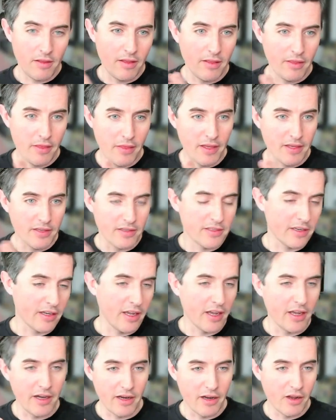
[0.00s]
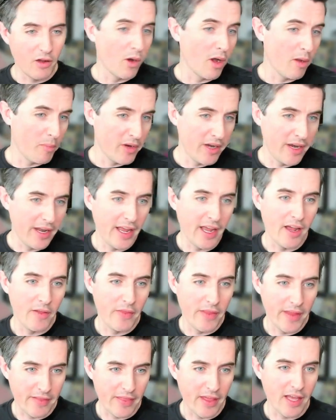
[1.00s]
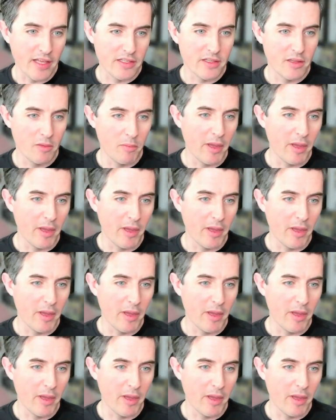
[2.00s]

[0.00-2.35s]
things to kind of go up and down? Like, that's the